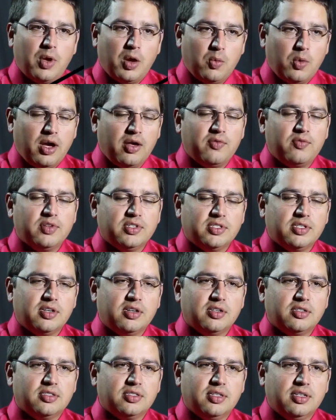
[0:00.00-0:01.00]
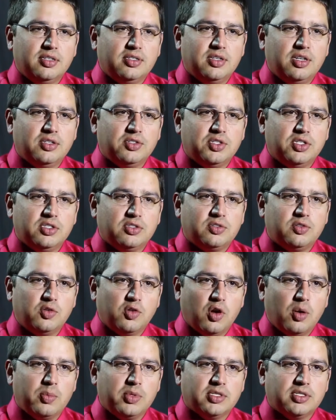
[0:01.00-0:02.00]
My wife is a nurse, and, and she's
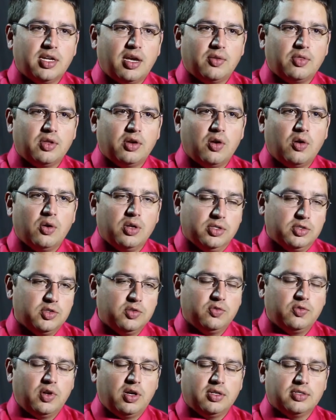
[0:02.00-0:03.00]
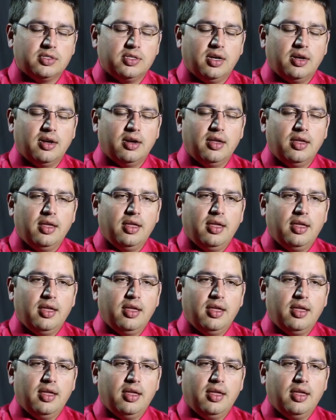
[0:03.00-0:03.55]
grew up in South Dakota and Sioux Falls here.